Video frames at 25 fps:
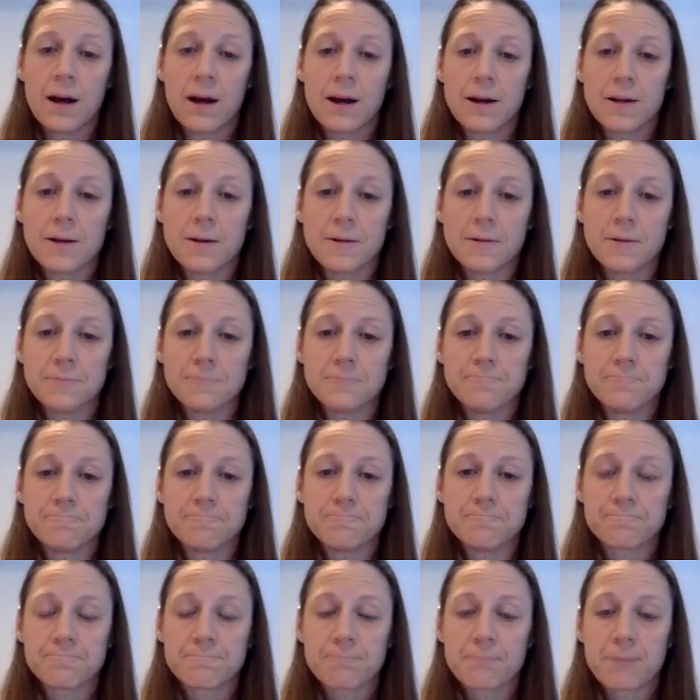Um,
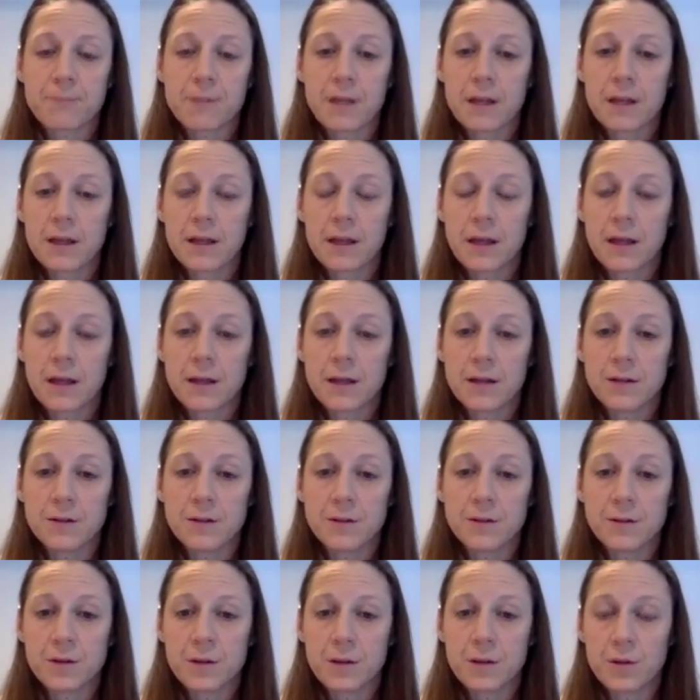and